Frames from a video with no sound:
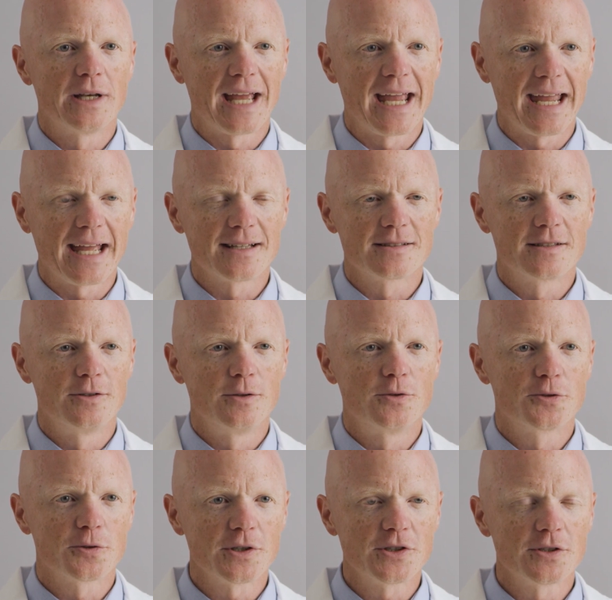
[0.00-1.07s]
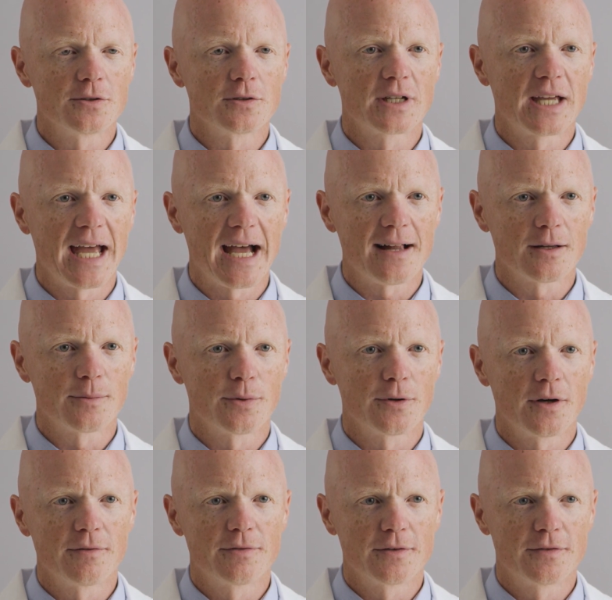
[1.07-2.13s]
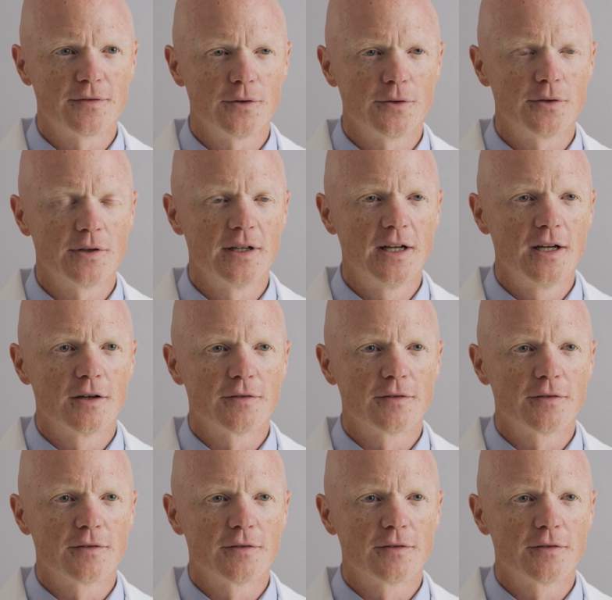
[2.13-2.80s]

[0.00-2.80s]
enhance the nutritional caliber of the food,